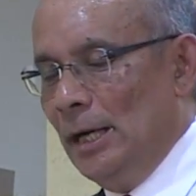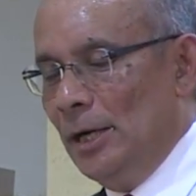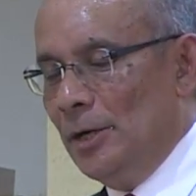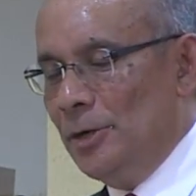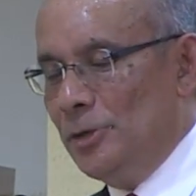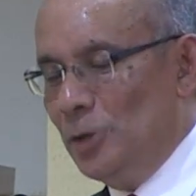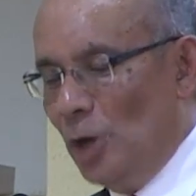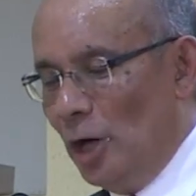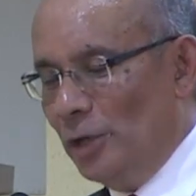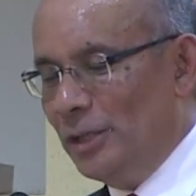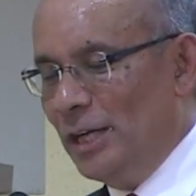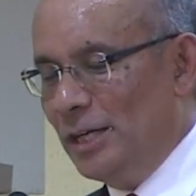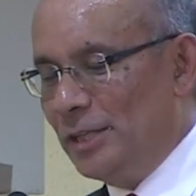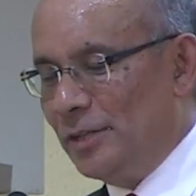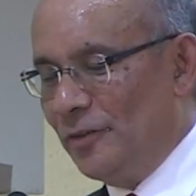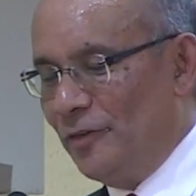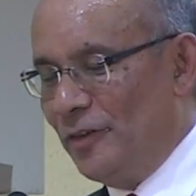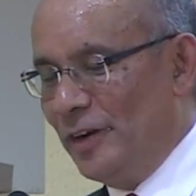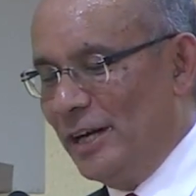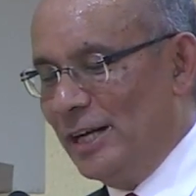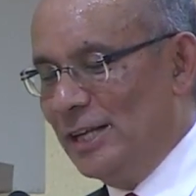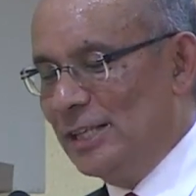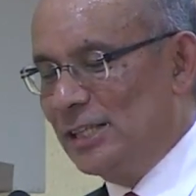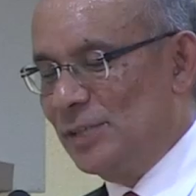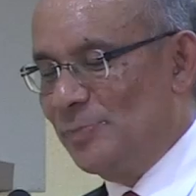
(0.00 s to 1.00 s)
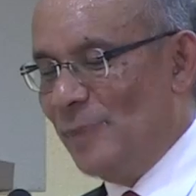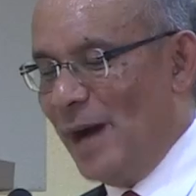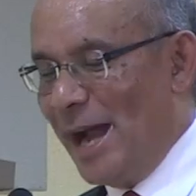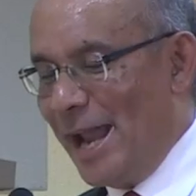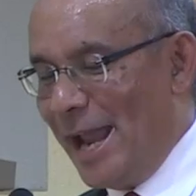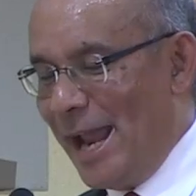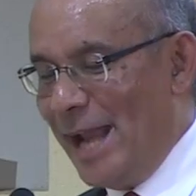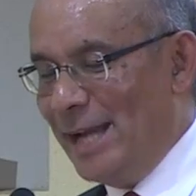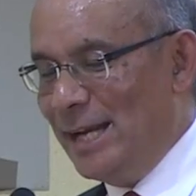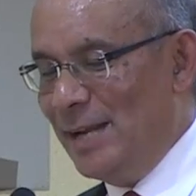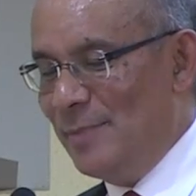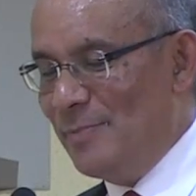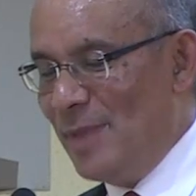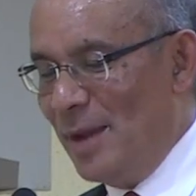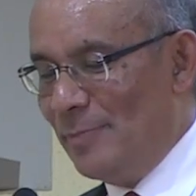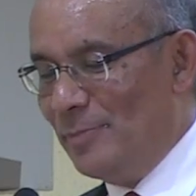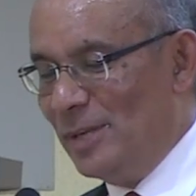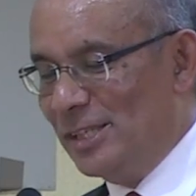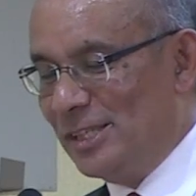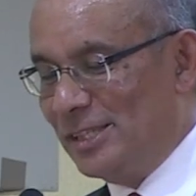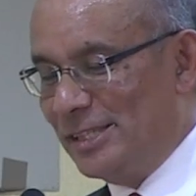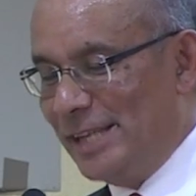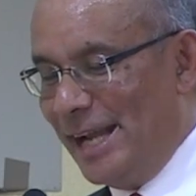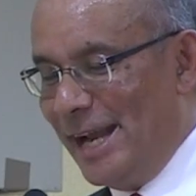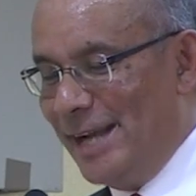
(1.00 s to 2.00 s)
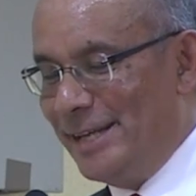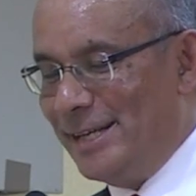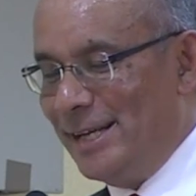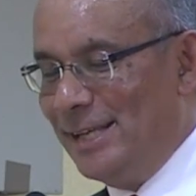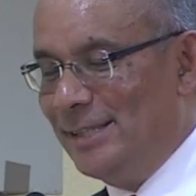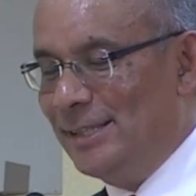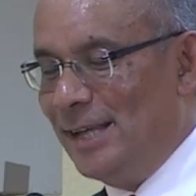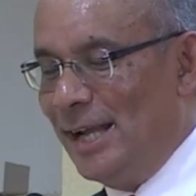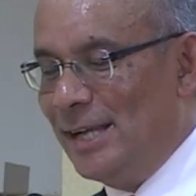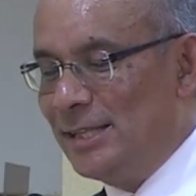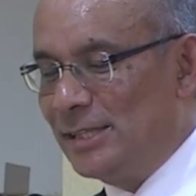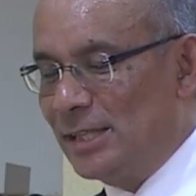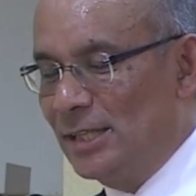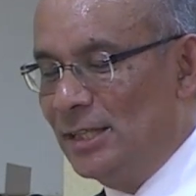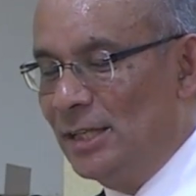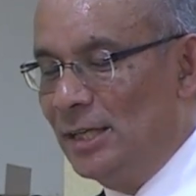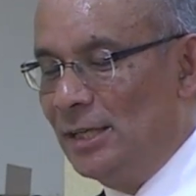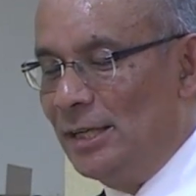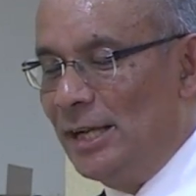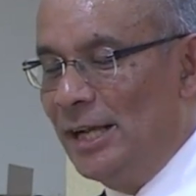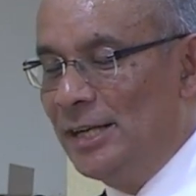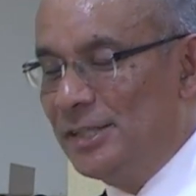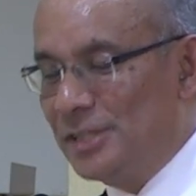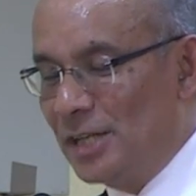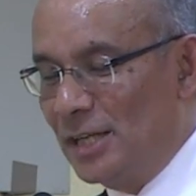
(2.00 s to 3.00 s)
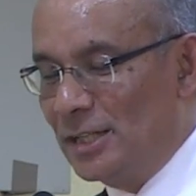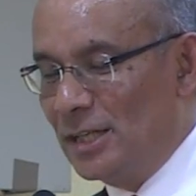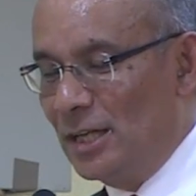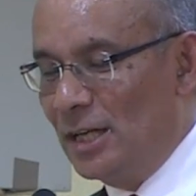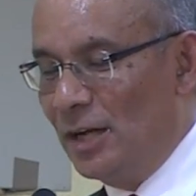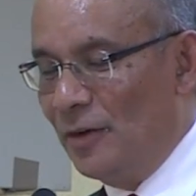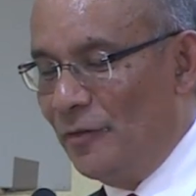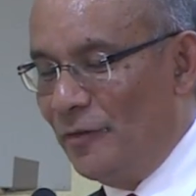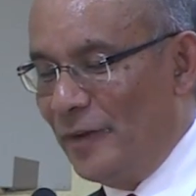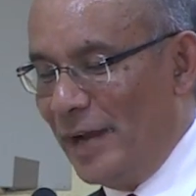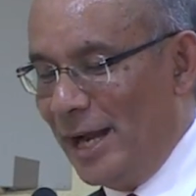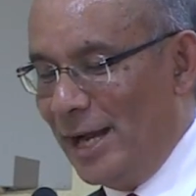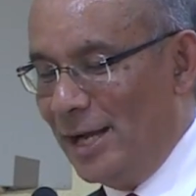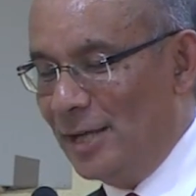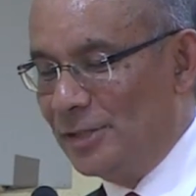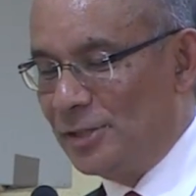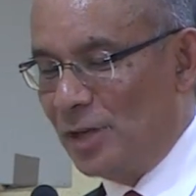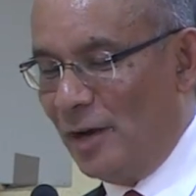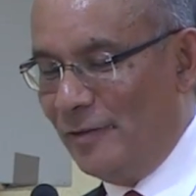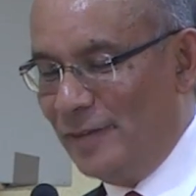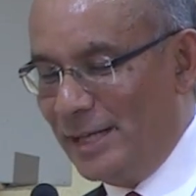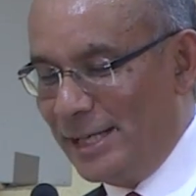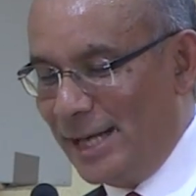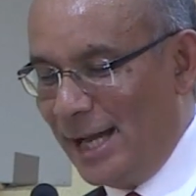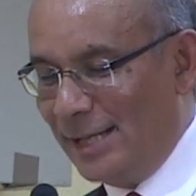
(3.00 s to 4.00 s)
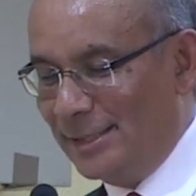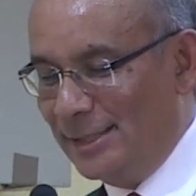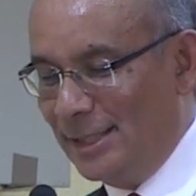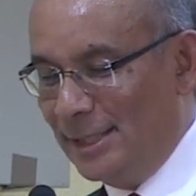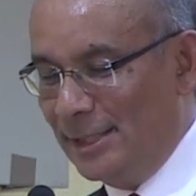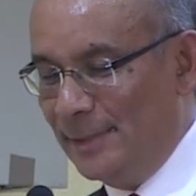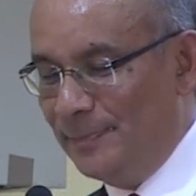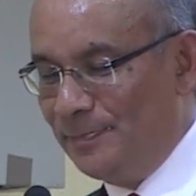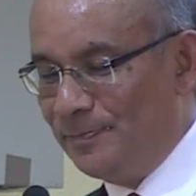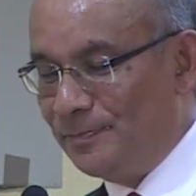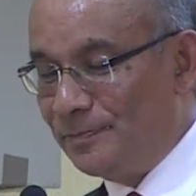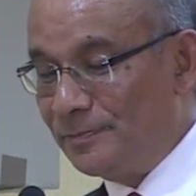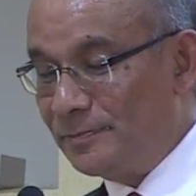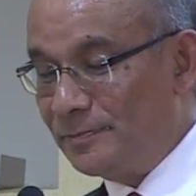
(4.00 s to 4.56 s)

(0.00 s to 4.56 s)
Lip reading: non-interference by any member state in the internal affairs of another